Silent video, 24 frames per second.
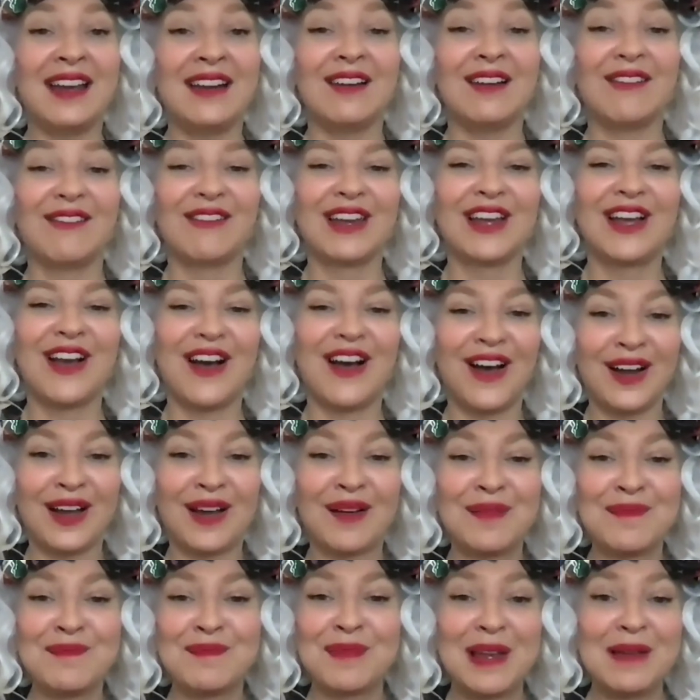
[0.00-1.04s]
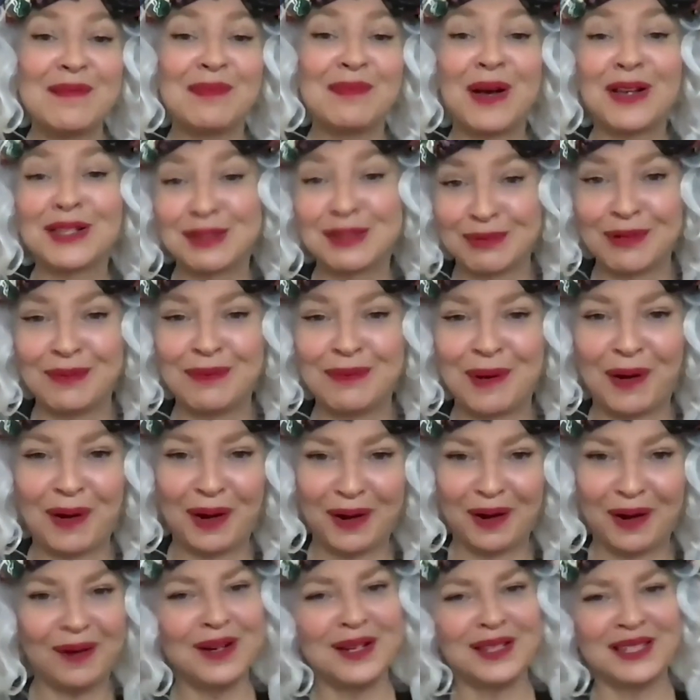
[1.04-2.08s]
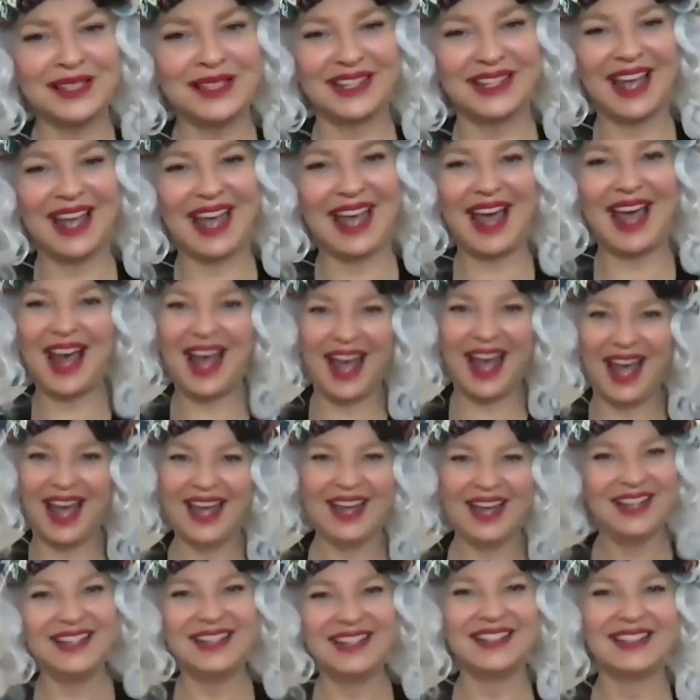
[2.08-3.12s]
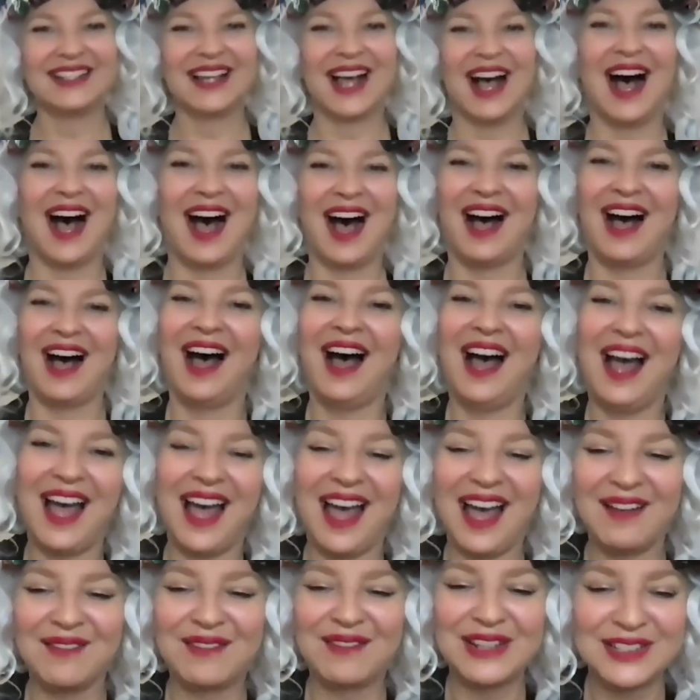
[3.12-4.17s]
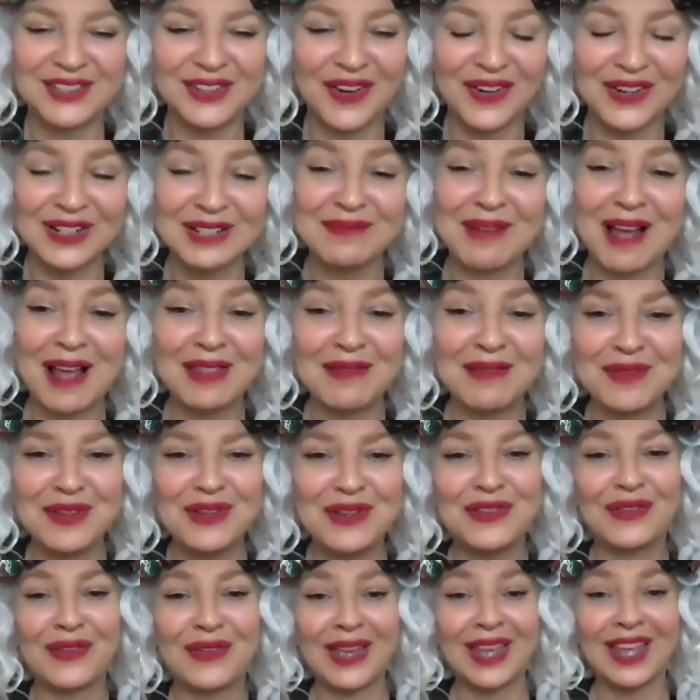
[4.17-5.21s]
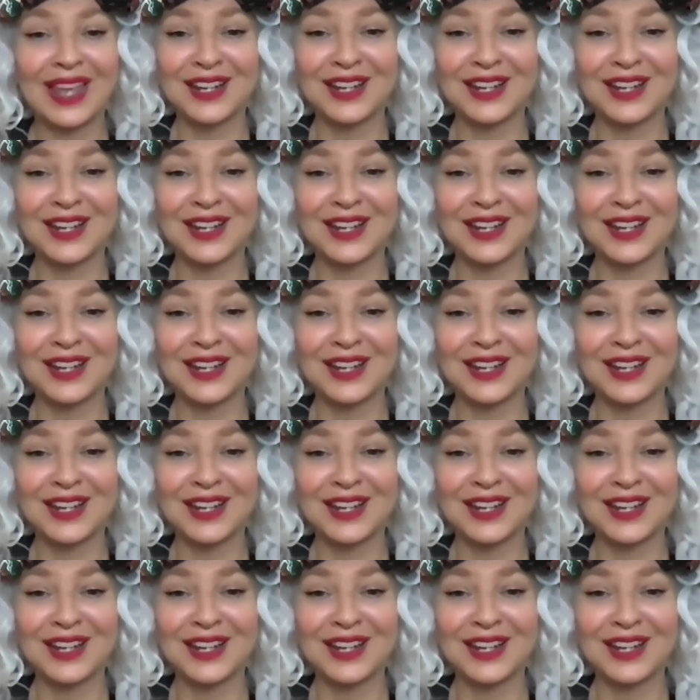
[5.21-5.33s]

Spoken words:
we got Impossible Burgers, and we talked about the movie.